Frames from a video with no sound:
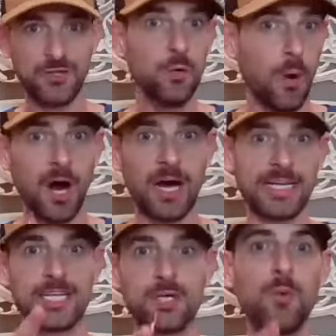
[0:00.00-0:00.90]
you want
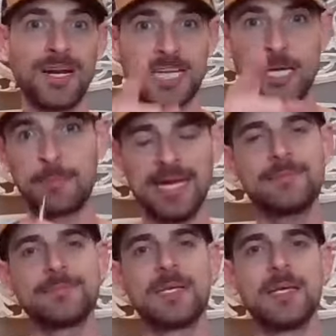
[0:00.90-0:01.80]
and you want to
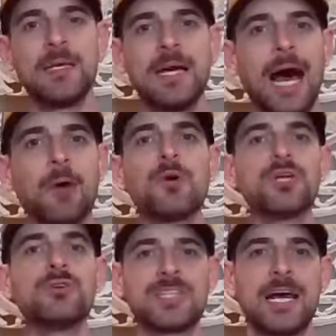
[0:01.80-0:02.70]
commit, I will
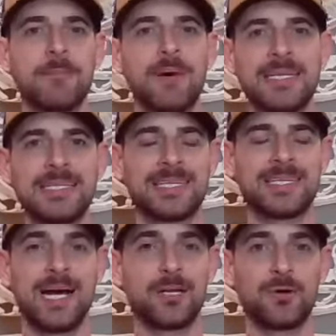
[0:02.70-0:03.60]
use that money to
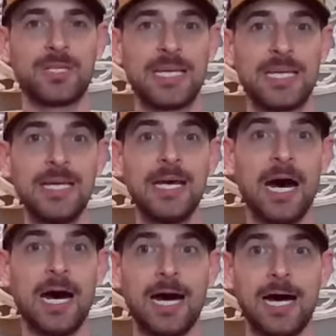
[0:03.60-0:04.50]
not only
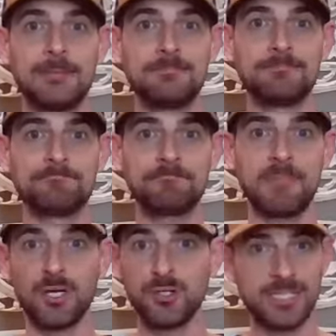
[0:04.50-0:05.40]
uh,
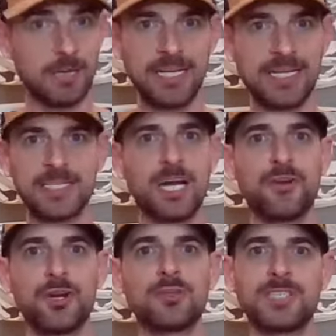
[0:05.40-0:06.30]
I'll use that money to
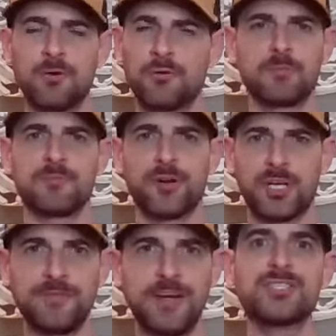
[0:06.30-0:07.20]
cover your hotel room for a
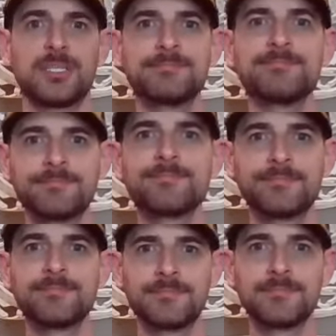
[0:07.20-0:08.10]
convention.
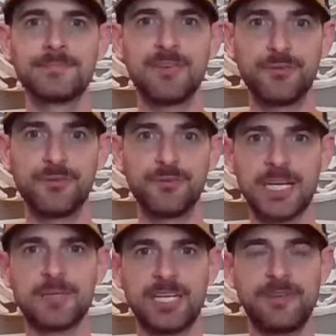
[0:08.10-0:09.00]
If you want to
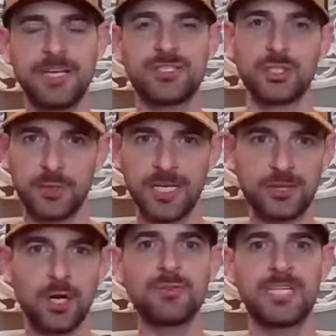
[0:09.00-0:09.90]
come to convention, you get
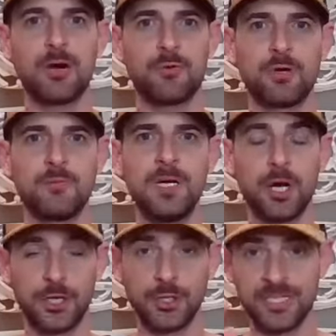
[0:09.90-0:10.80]
the hotel room
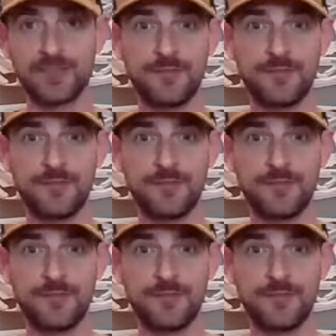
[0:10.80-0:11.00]
or you get the